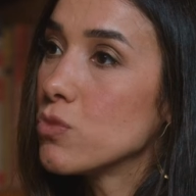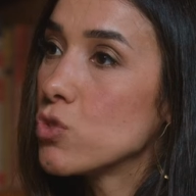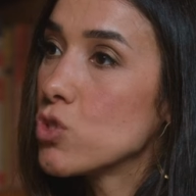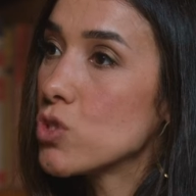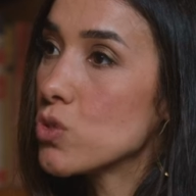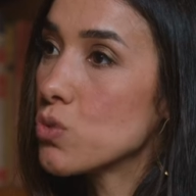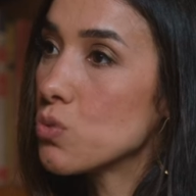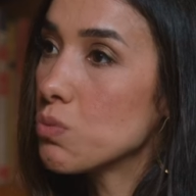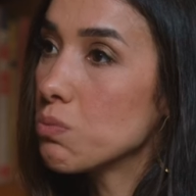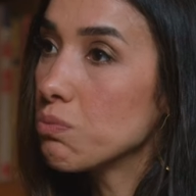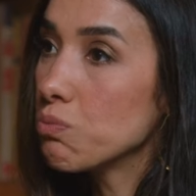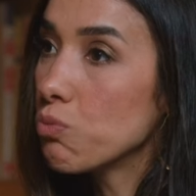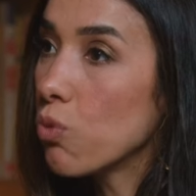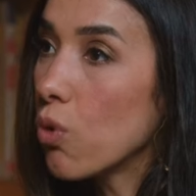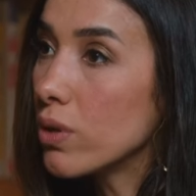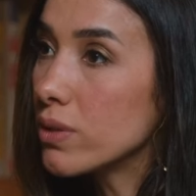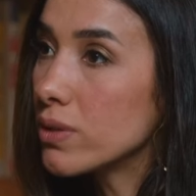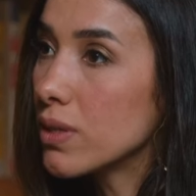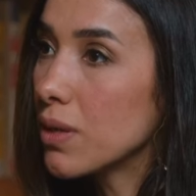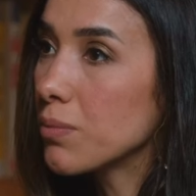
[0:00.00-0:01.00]
just
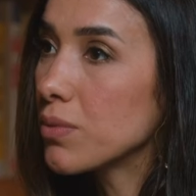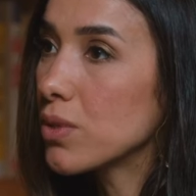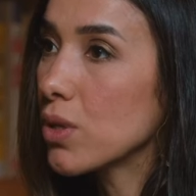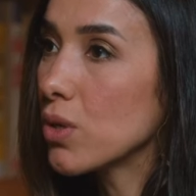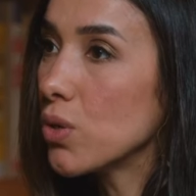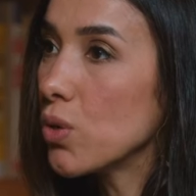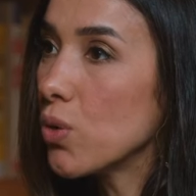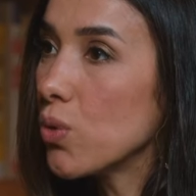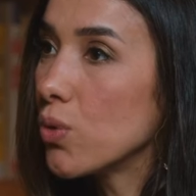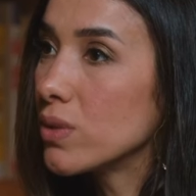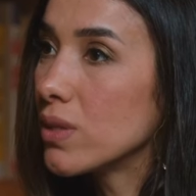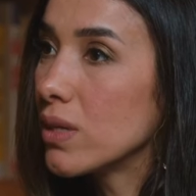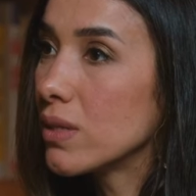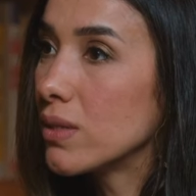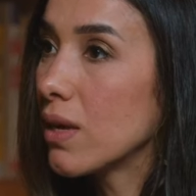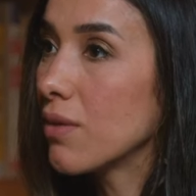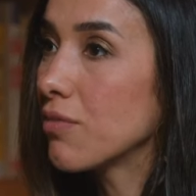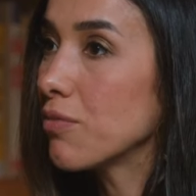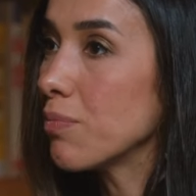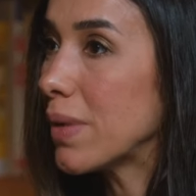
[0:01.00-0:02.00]
want them to know that
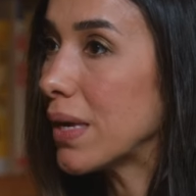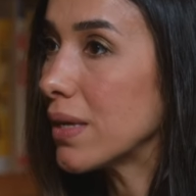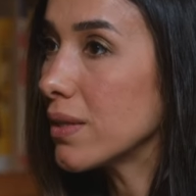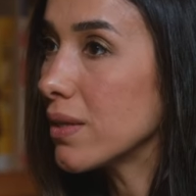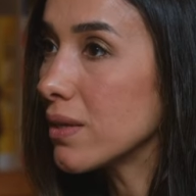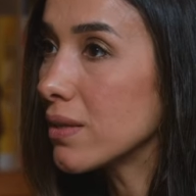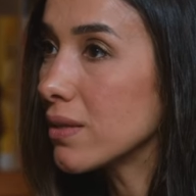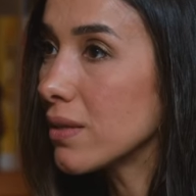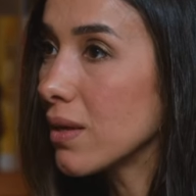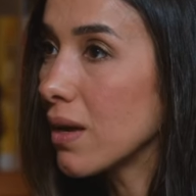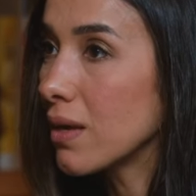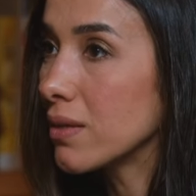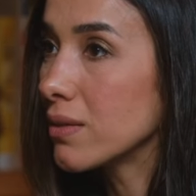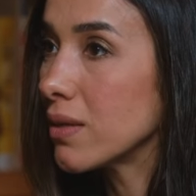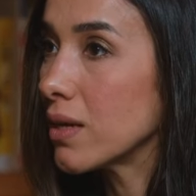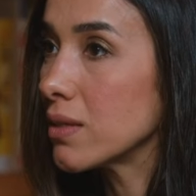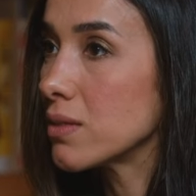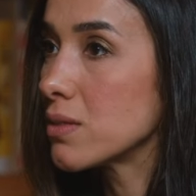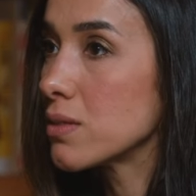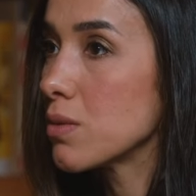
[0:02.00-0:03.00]
they've made it, and
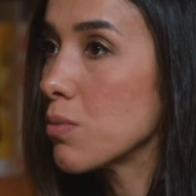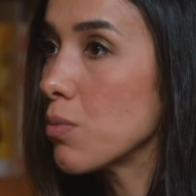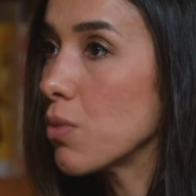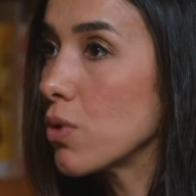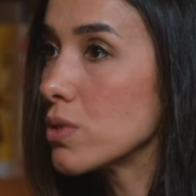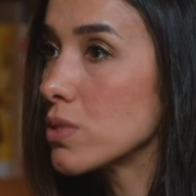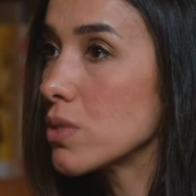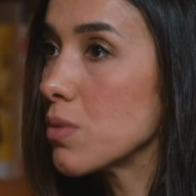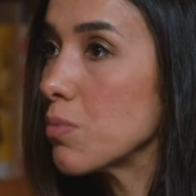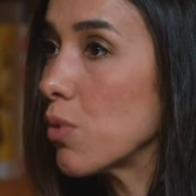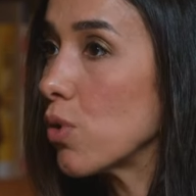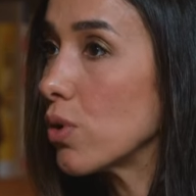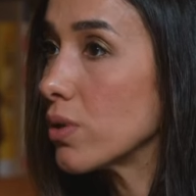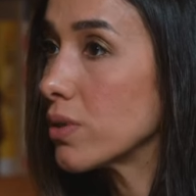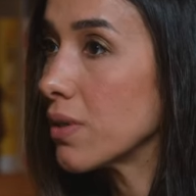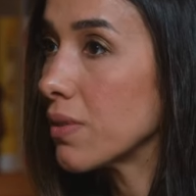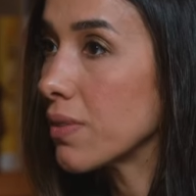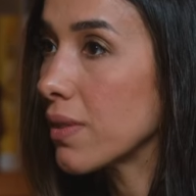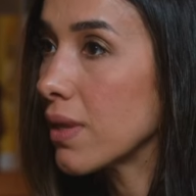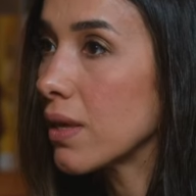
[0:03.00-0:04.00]
that's the most
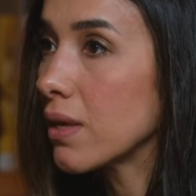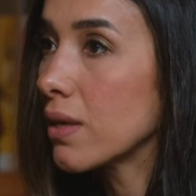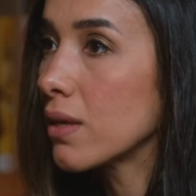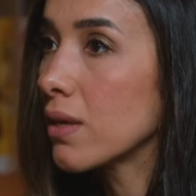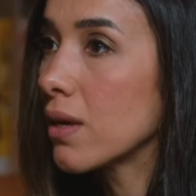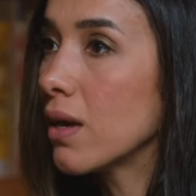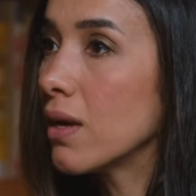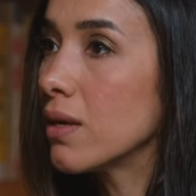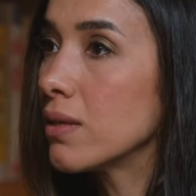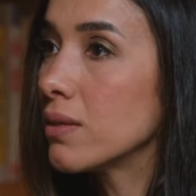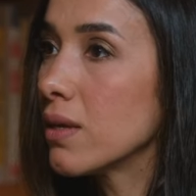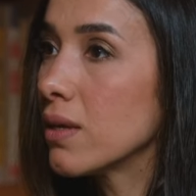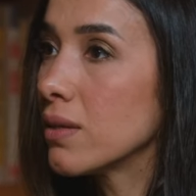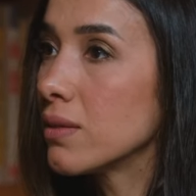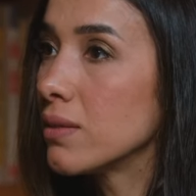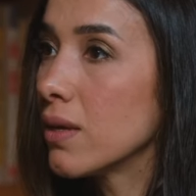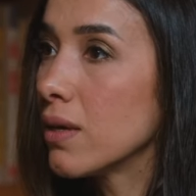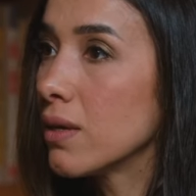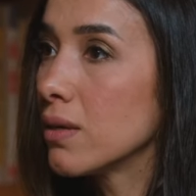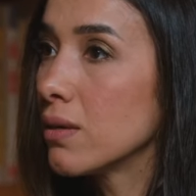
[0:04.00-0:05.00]
important thing, and
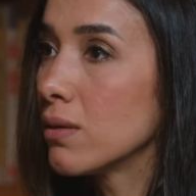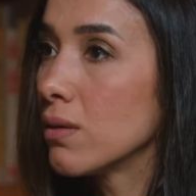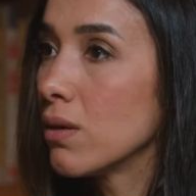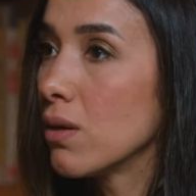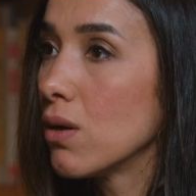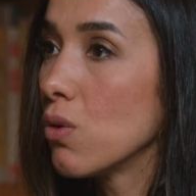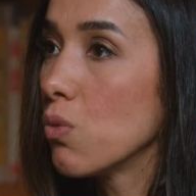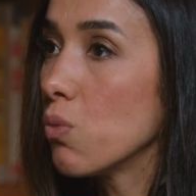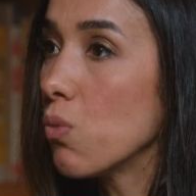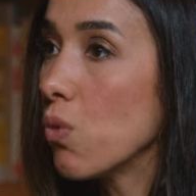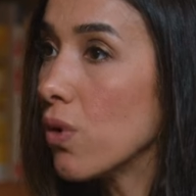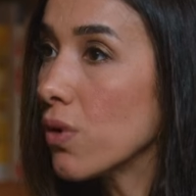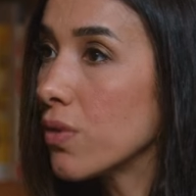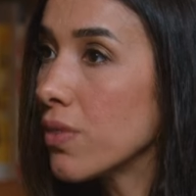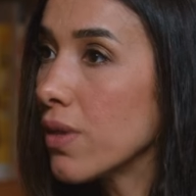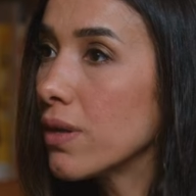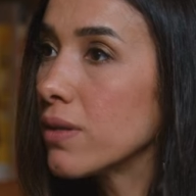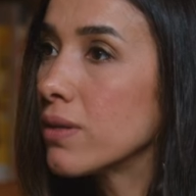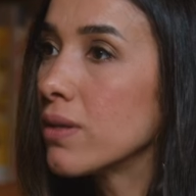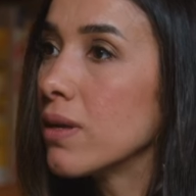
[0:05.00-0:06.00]
that they're
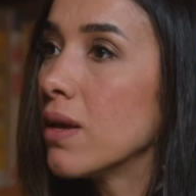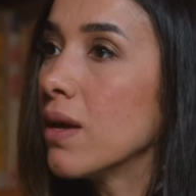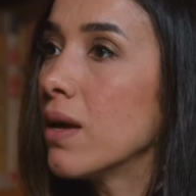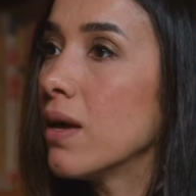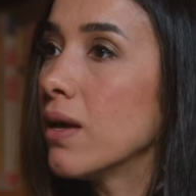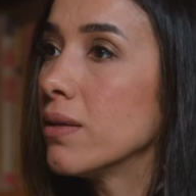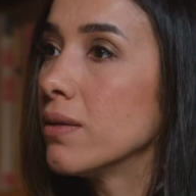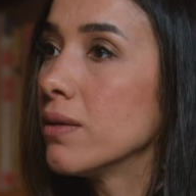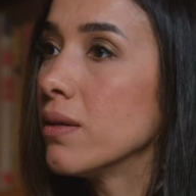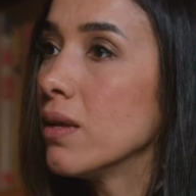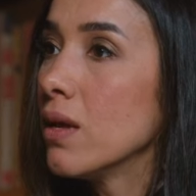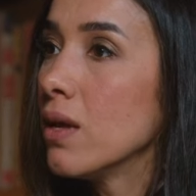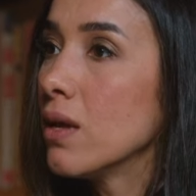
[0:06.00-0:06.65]
worth it and